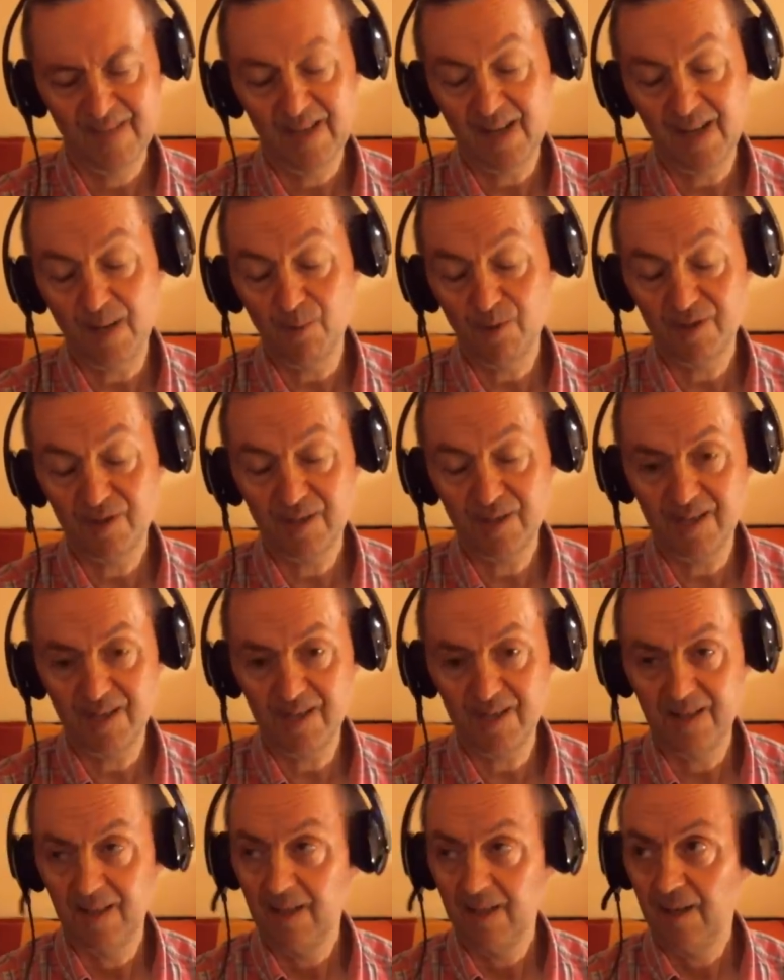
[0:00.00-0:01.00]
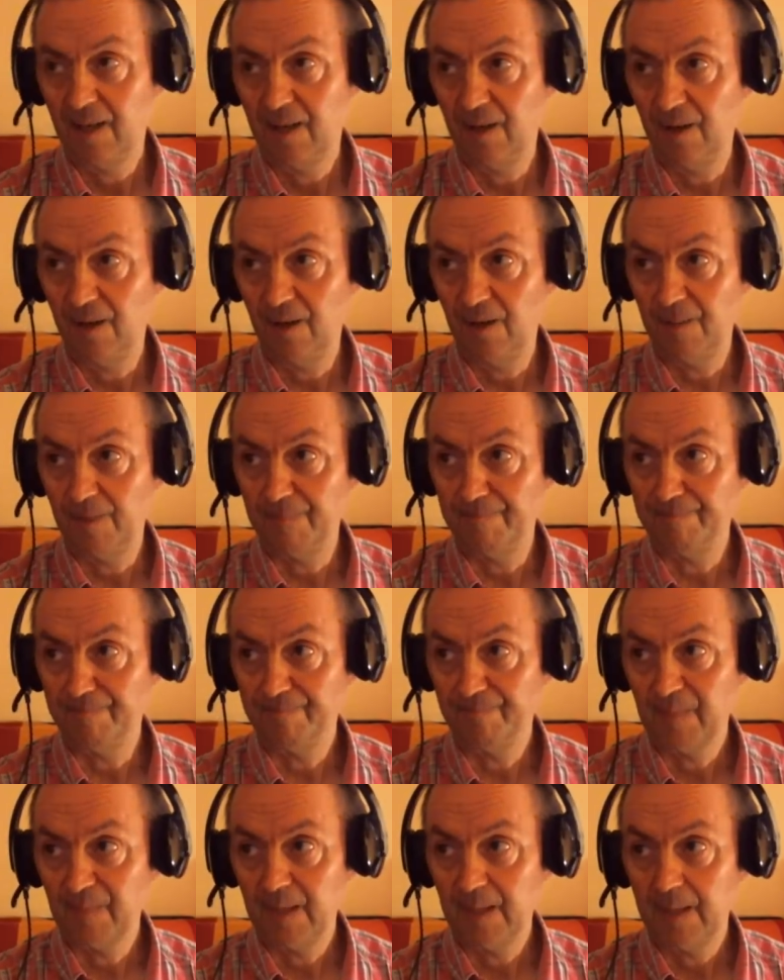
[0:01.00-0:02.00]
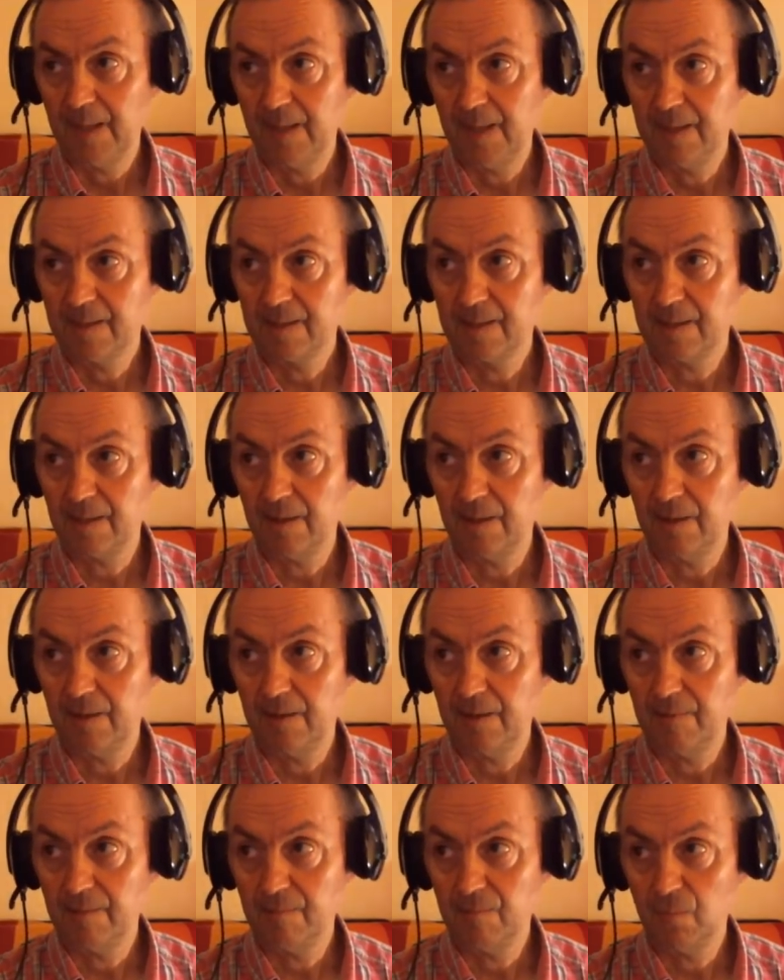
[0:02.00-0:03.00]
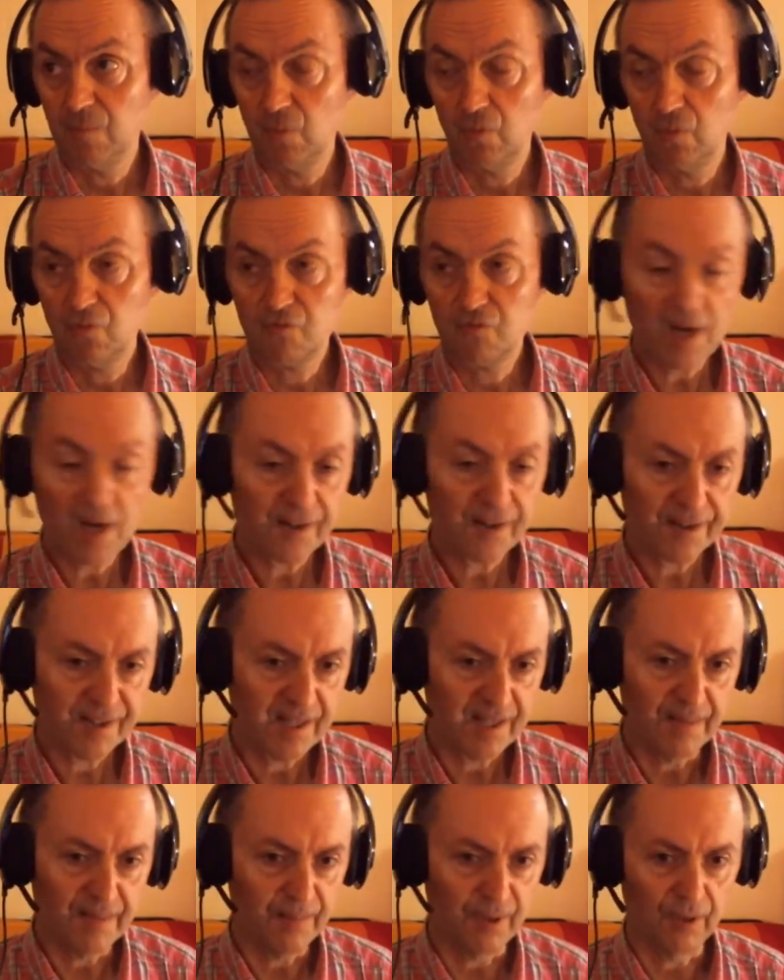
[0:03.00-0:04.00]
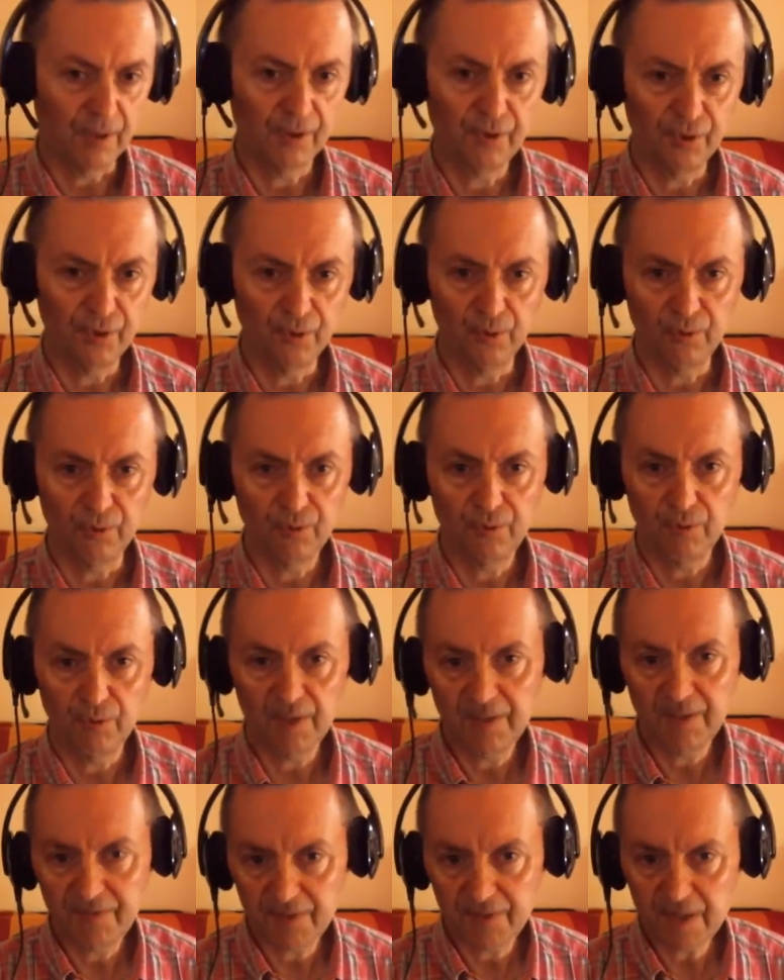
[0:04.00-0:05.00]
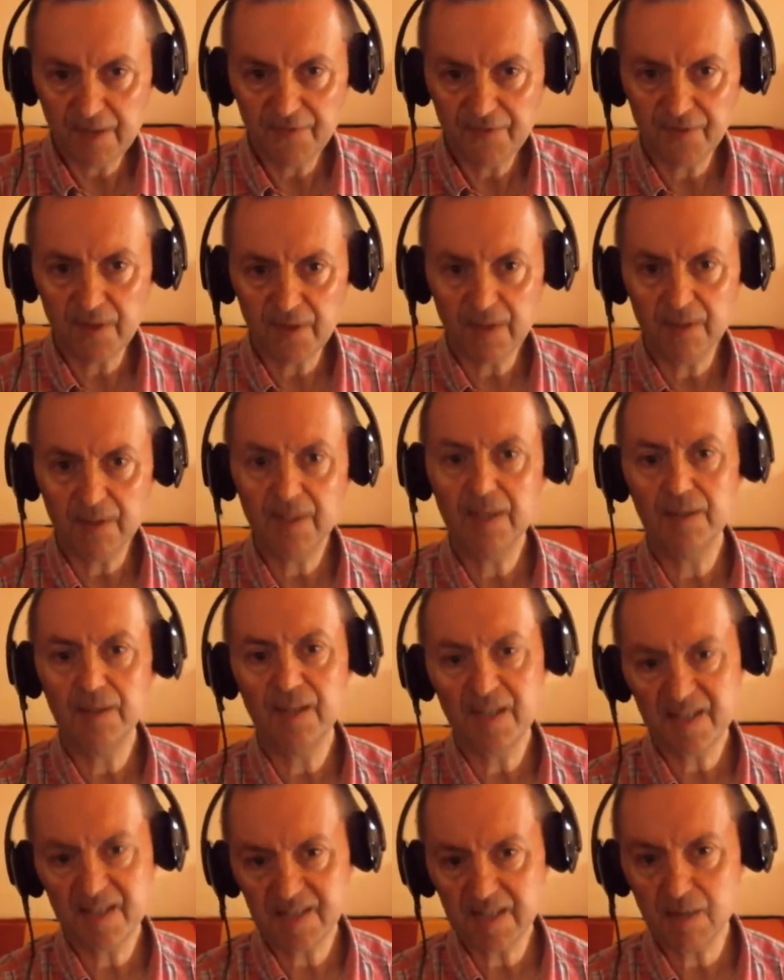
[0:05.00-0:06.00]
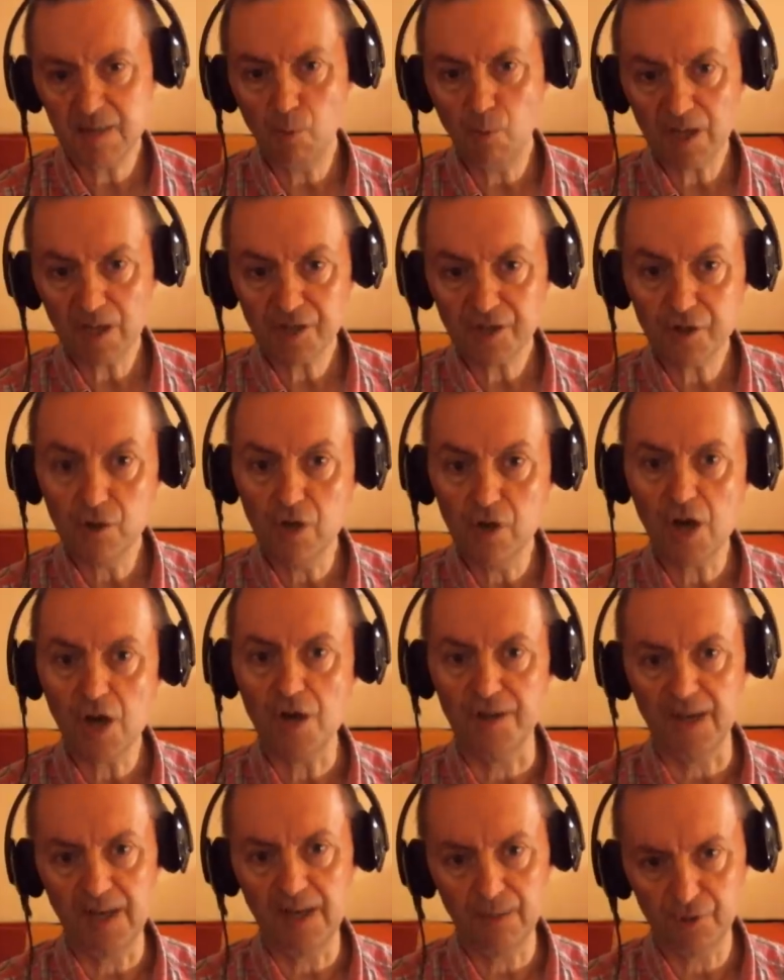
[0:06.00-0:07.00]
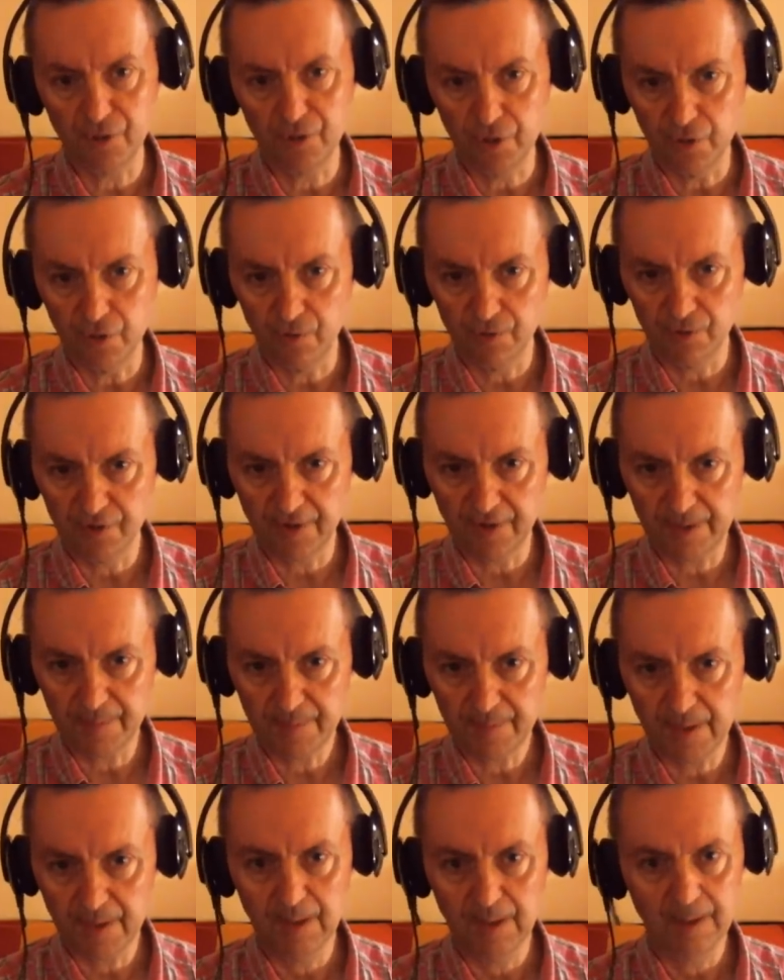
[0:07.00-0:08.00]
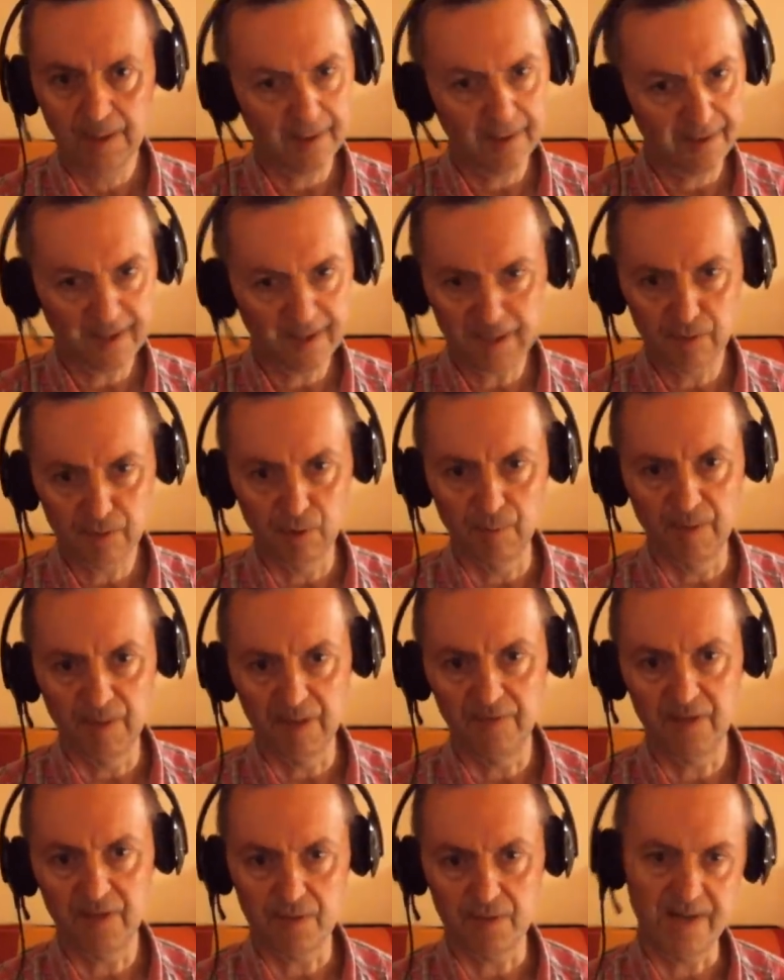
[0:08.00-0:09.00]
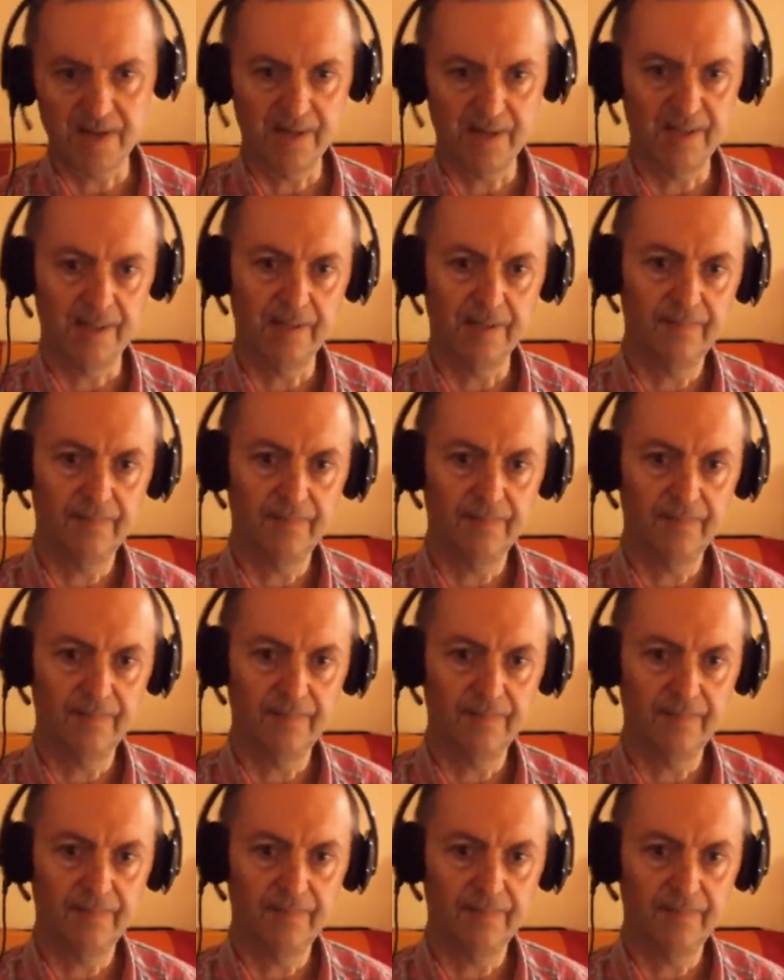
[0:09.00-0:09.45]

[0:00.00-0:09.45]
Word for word: I would say um, it's uh, rather simple to use. Easy, easy, yeah. Easy. Once you learn how to use them, yeah. then it will be very easy.